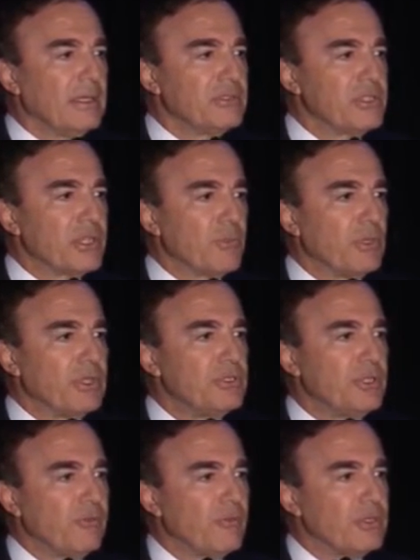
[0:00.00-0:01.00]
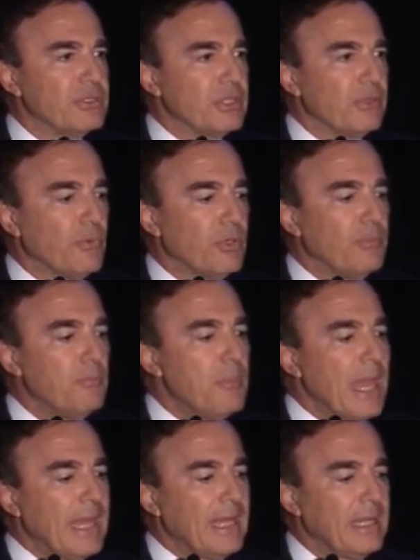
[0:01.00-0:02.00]
Just think what a difference it would
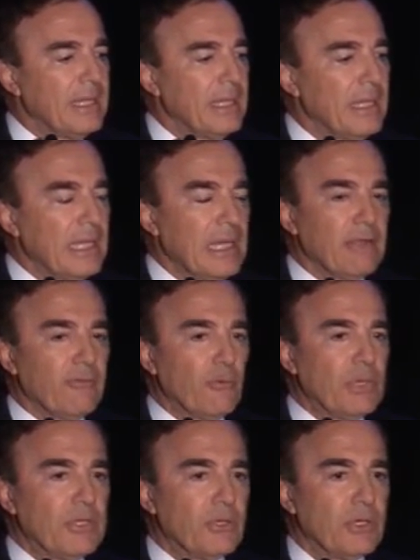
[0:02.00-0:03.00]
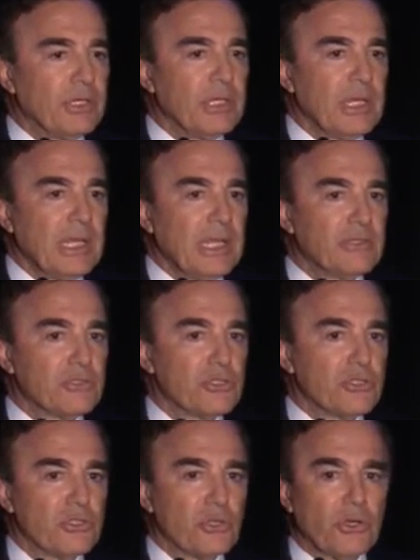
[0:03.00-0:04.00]
make if we could
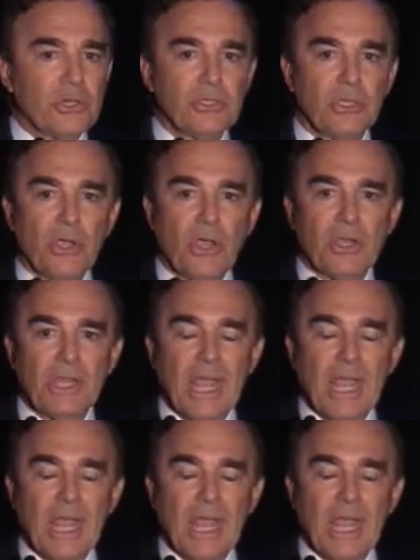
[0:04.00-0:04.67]
insert our